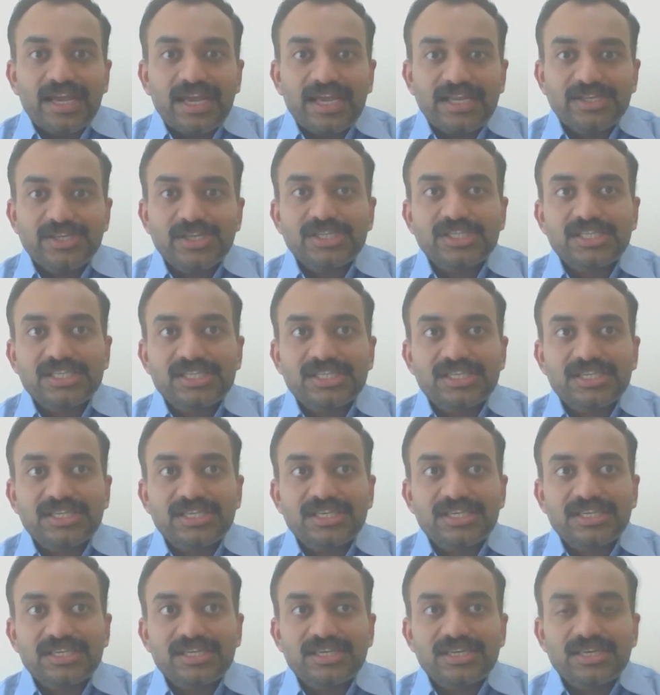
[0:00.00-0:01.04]
it just
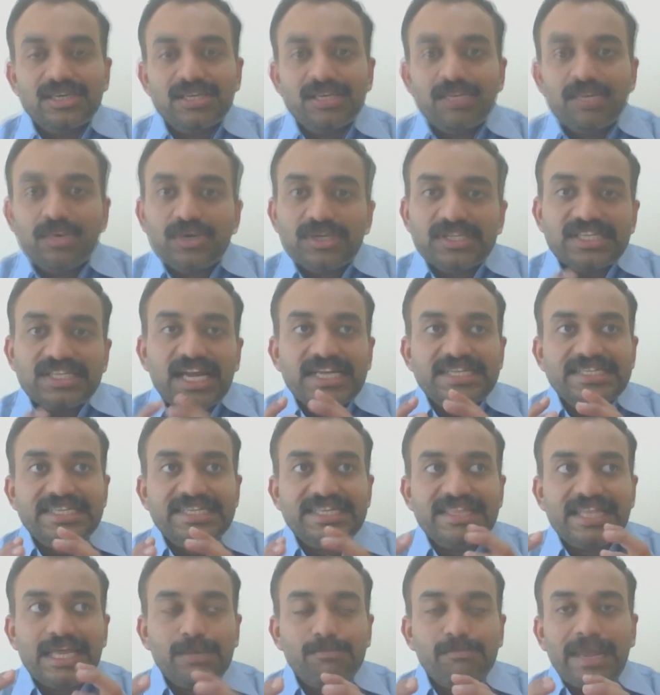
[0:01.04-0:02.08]
puts us
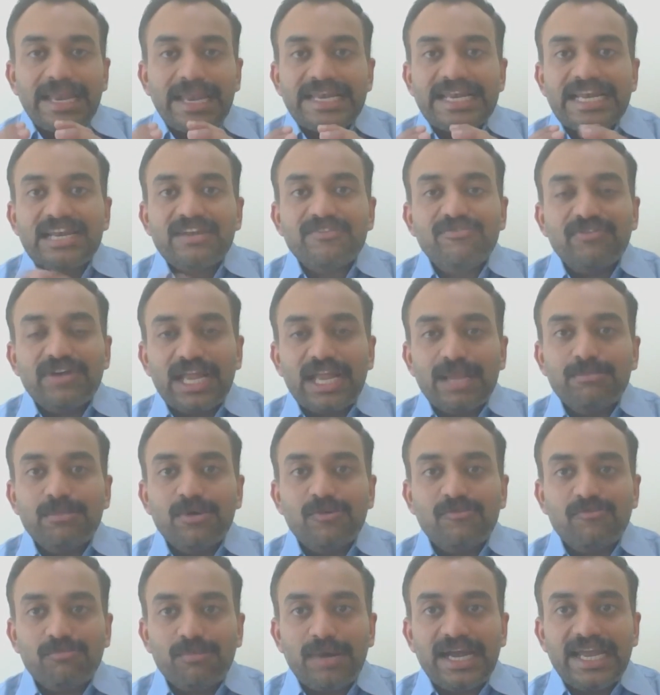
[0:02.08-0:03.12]
in that mental frame
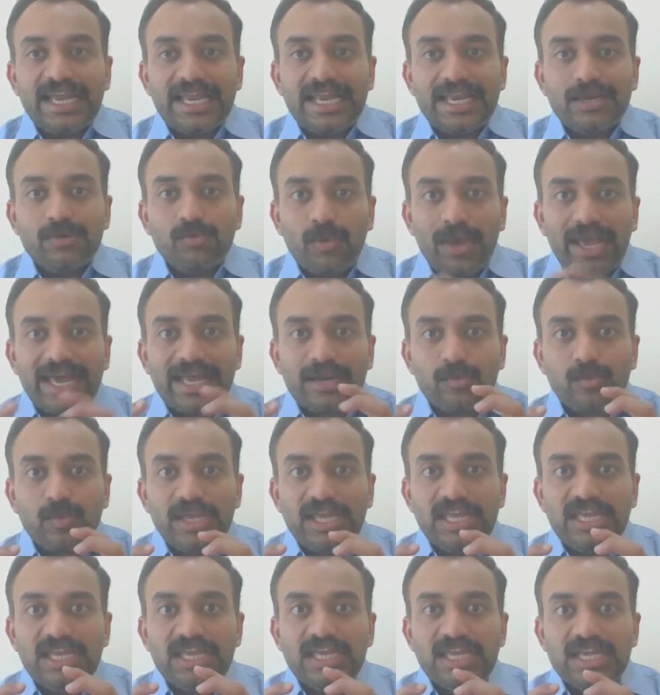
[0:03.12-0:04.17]
of mind where
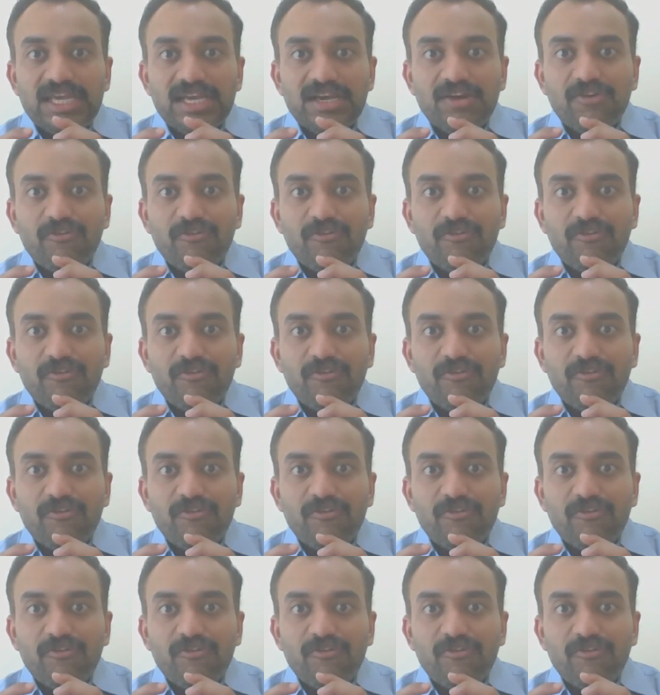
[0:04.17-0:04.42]
we